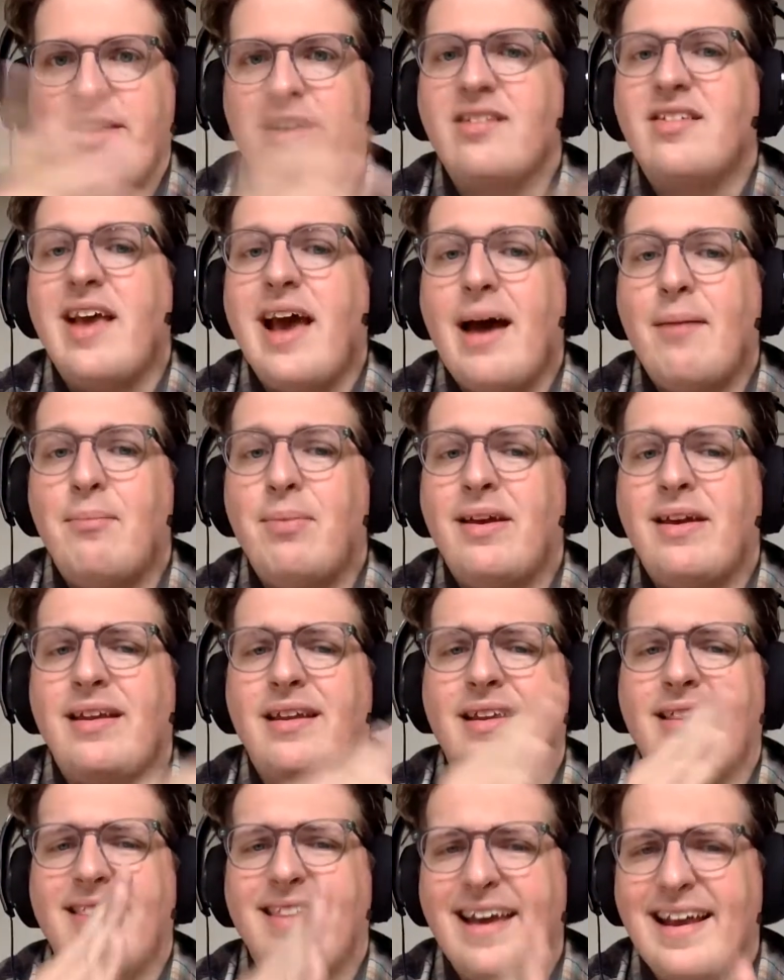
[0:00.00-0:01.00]
This
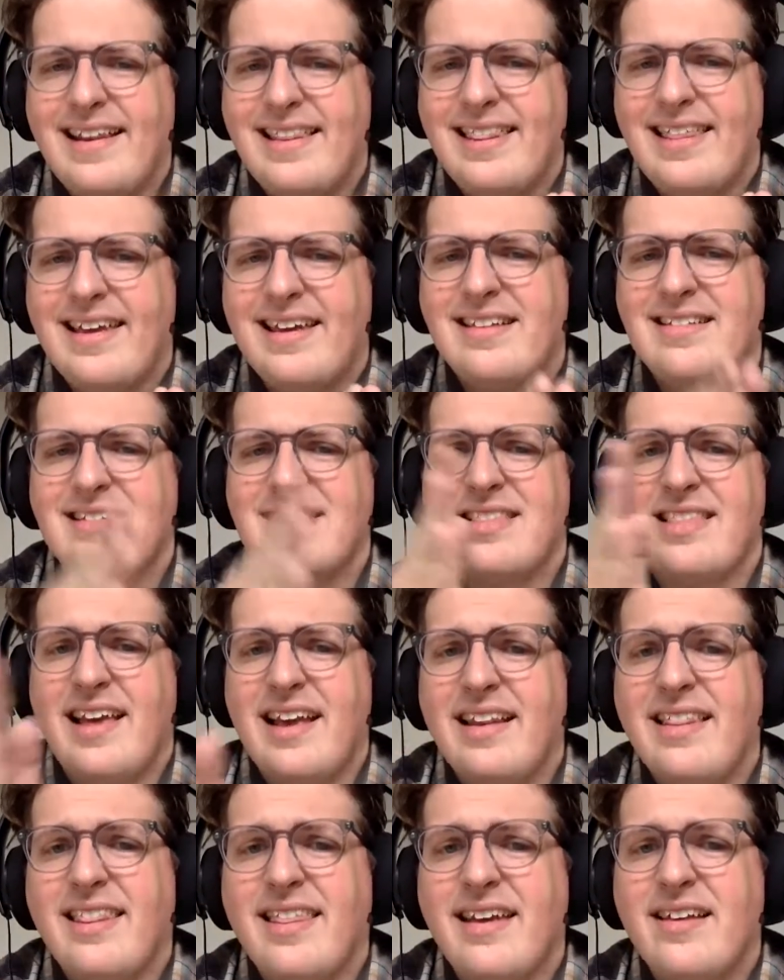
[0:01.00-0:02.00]
happened, then this,
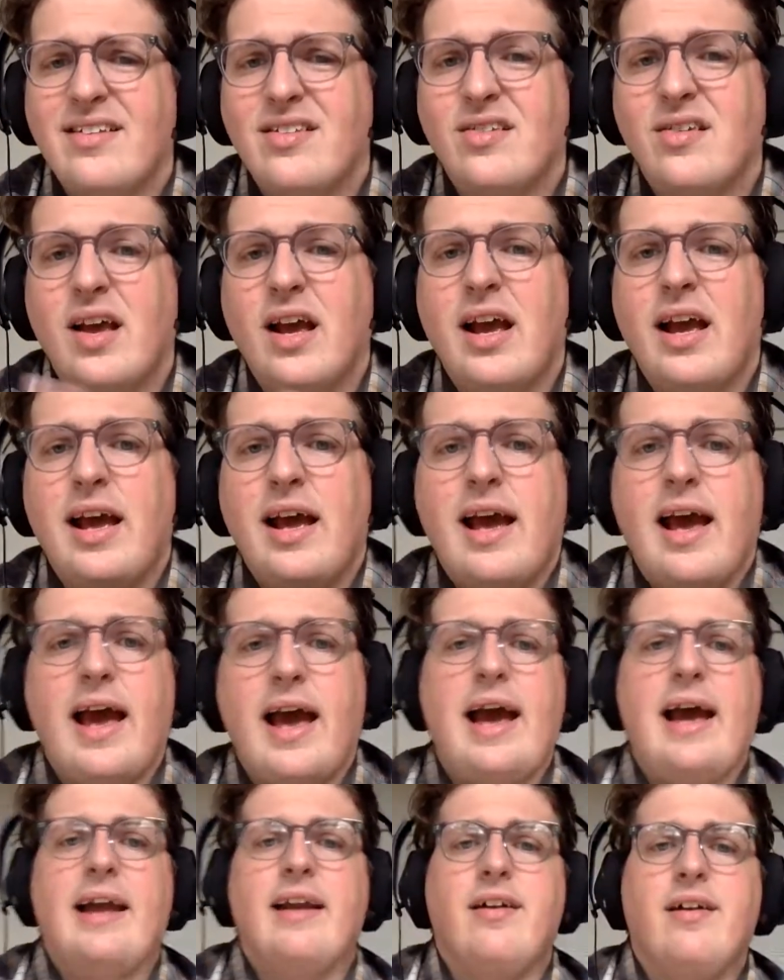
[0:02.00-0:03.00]
then this.
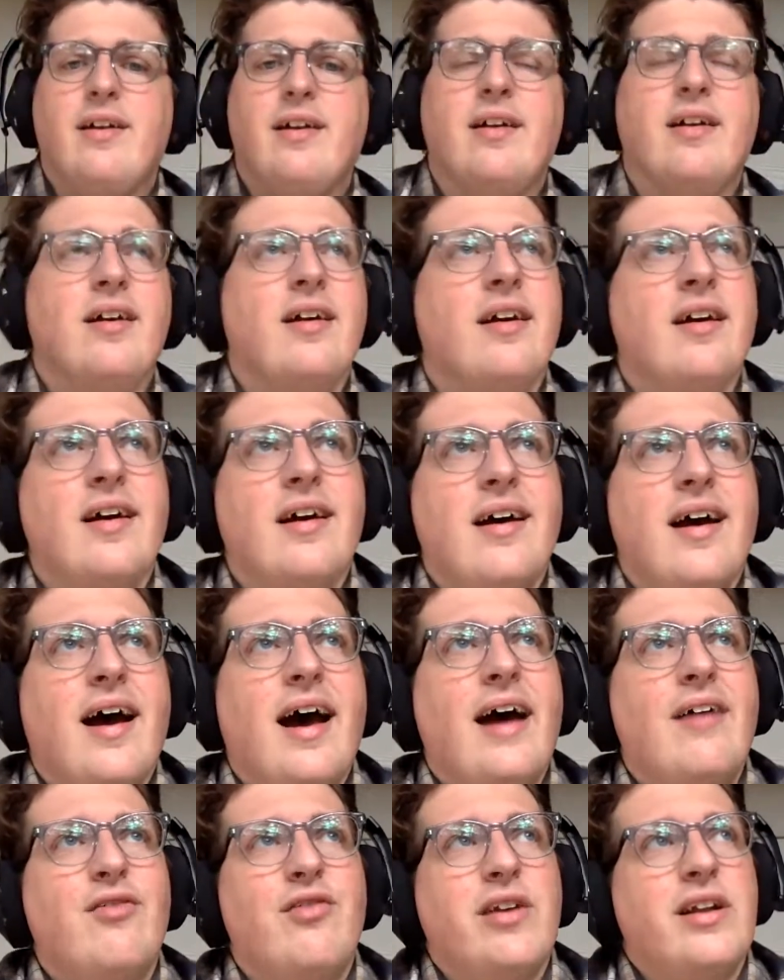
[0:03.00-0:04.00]
And
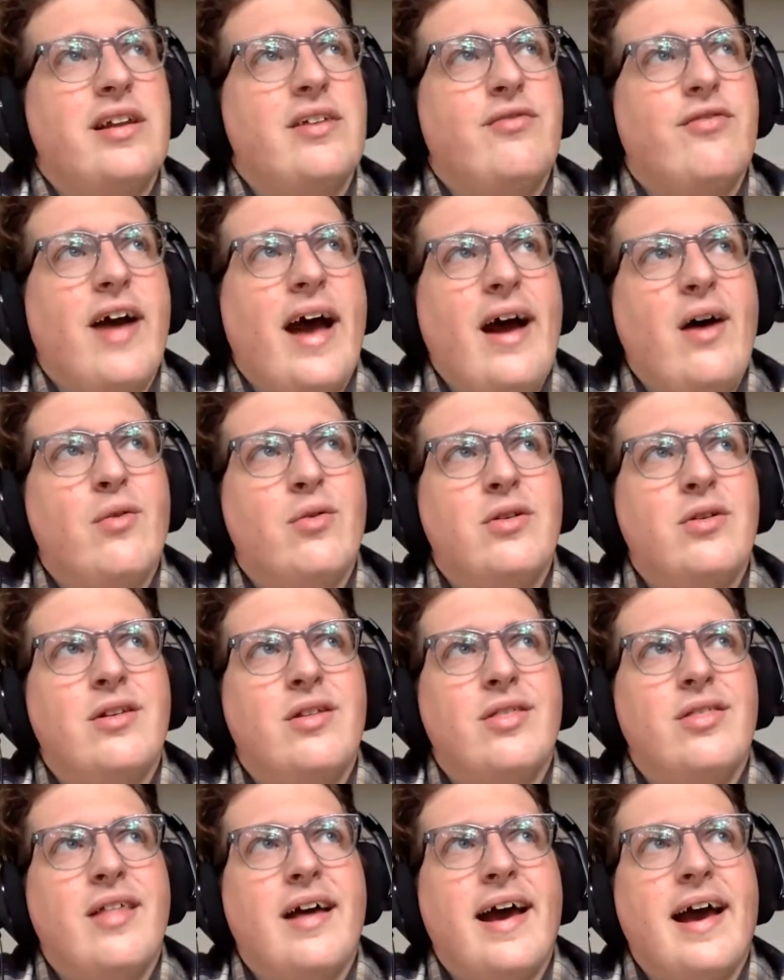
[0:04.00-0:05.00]
I've really found
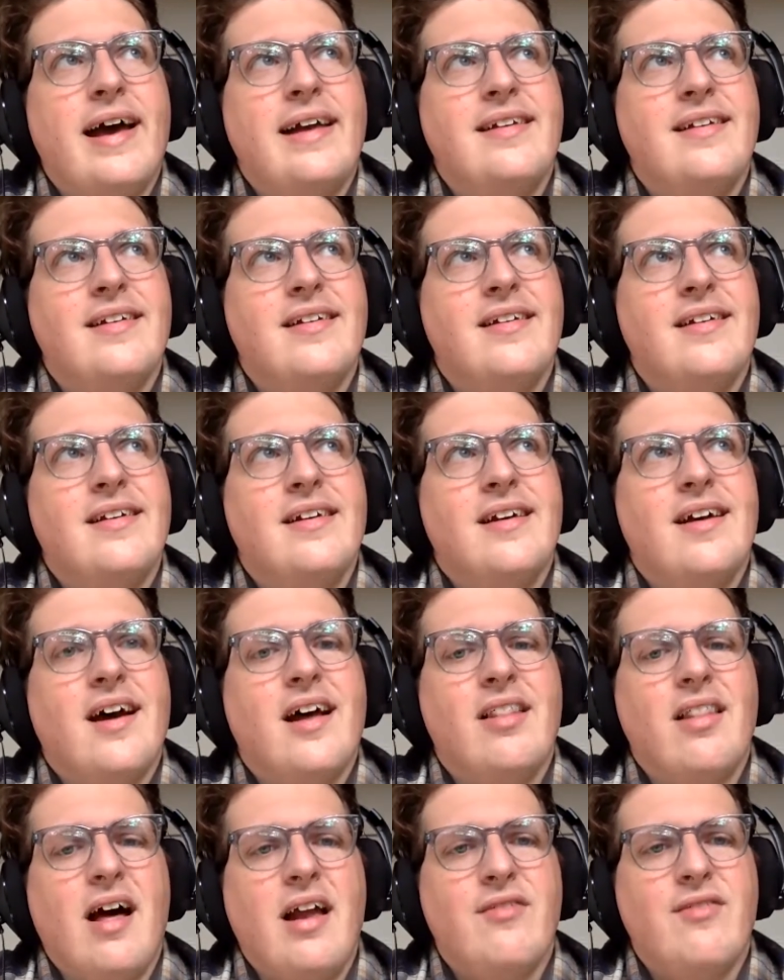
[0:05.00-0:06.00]
that
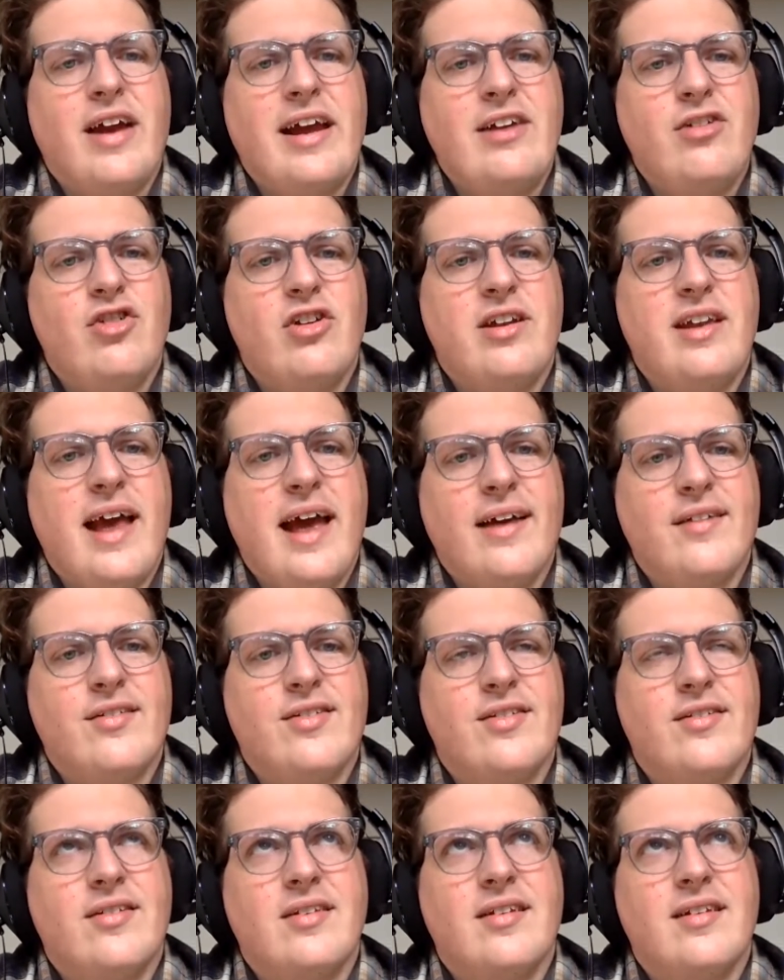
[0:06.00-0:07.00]
a lot of ancient
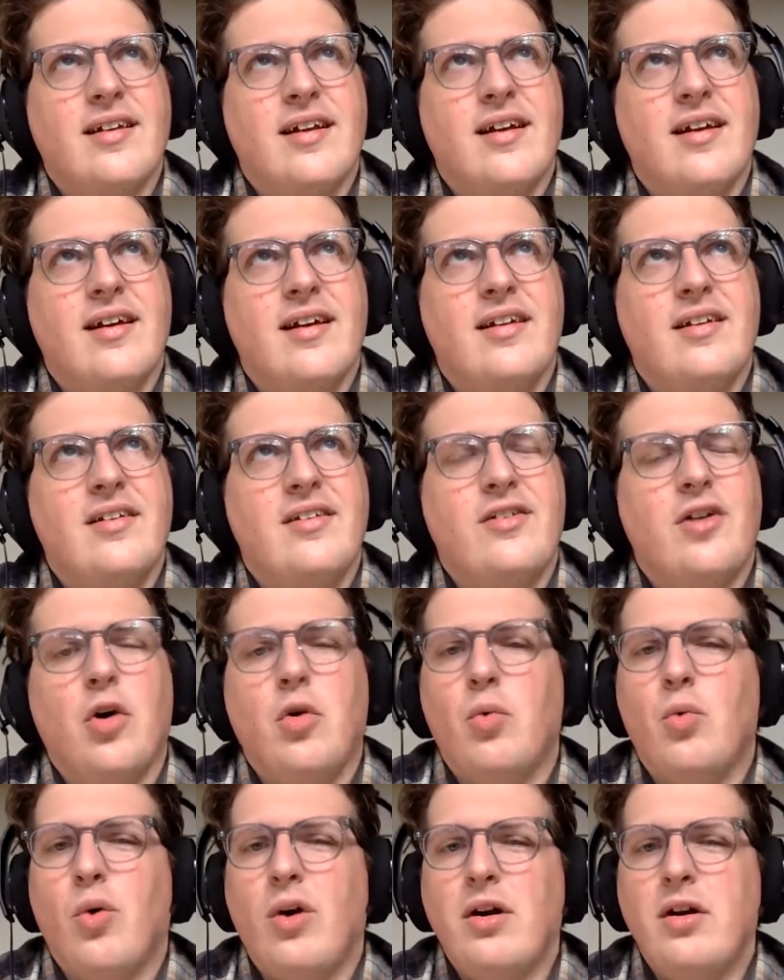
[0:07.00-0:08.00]
texts
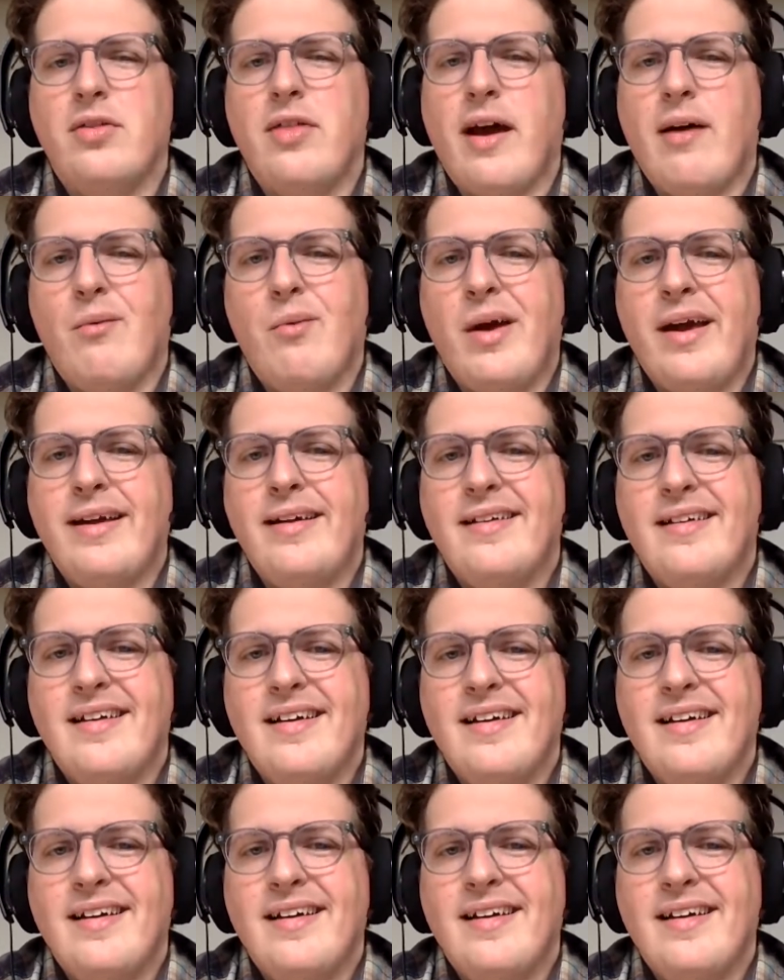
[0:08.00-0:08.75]
don't work that way.